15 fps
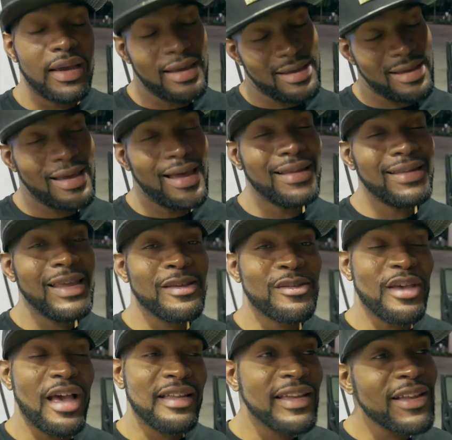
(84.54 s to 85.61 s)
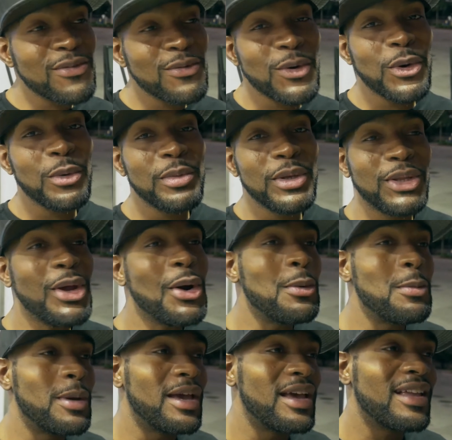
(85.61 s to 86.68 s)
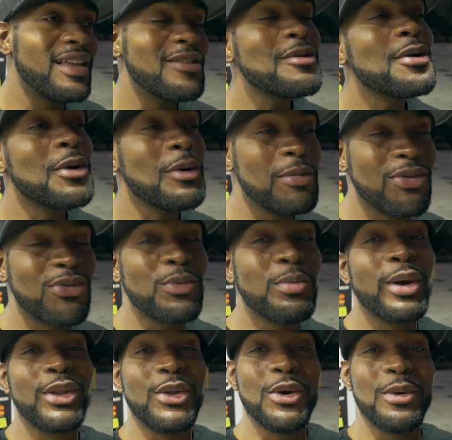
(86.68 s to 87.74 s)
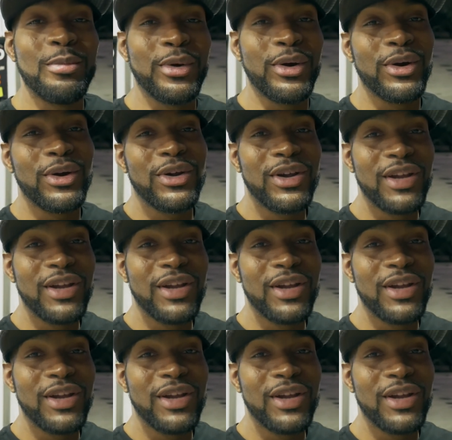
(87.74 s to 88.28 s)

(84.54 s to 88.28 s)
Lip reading: I think it's gonna be dope, man. This one's gonna be super dope, bro.